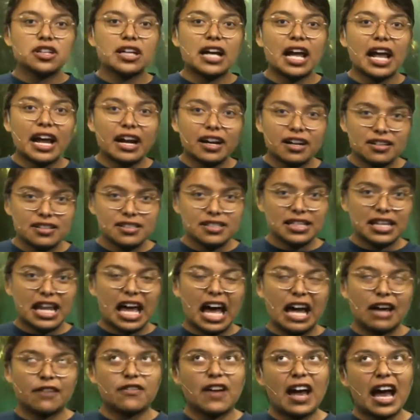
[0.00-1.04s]
it airs
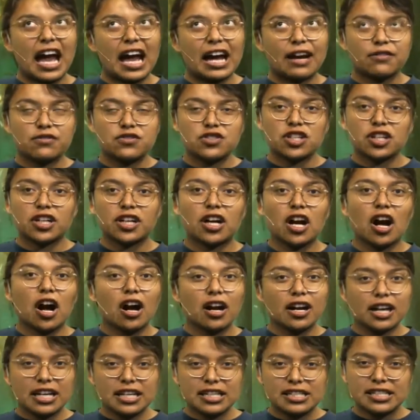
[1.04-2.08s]
live, after
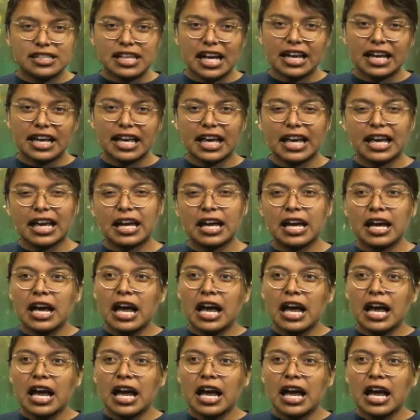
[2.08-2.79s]
August 2nd,